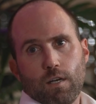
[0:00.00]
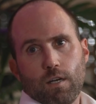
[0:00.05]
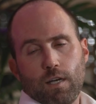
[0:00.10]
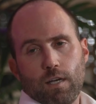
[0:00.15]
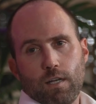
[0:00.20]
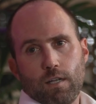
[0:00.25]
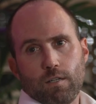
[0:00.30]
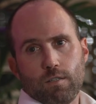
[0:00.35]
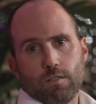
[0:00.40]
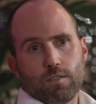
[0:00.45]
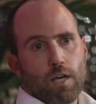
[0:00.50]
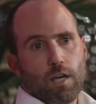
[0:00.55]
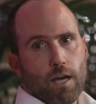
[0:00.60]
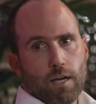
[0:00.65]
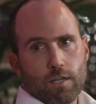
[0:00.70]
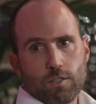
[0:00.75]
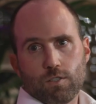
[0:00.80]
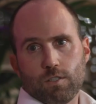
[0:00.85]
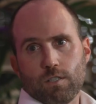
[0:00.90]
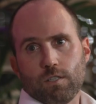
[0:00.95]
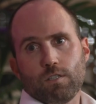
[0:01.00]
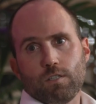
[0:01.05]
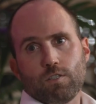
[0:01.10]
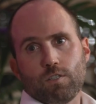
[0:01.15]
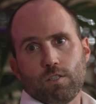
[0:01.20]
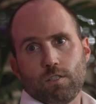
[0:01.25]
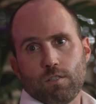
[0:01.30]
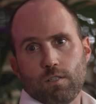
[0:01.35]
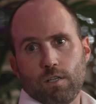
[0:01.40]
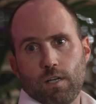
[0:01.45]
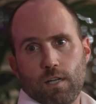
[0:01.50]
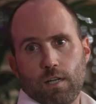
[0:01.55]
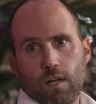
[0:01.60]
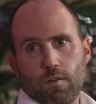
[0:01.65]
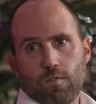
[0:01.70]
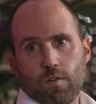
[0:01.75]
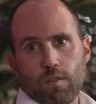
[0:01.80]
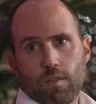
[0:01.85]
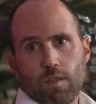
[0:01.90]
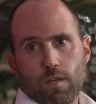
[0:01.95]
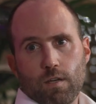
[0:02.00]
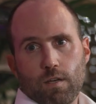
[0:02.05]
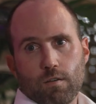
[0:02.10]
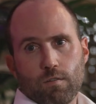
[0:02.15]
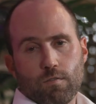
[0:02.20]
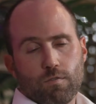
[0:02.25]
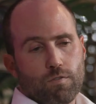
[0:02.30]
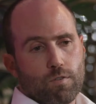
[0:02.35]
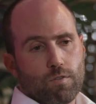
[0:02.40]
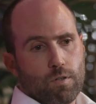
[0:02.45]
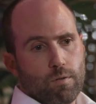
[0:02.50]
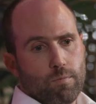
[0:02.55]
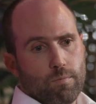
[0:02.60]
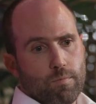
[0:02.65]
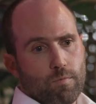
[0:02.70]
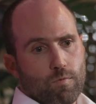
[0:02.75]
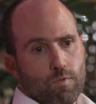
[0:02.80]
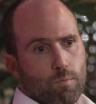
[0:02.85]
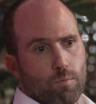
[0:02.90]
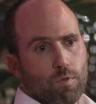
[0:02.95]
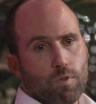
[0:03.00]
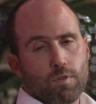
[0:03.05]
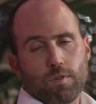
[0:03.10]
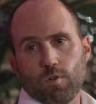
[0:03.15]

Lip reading: and toxins and everything from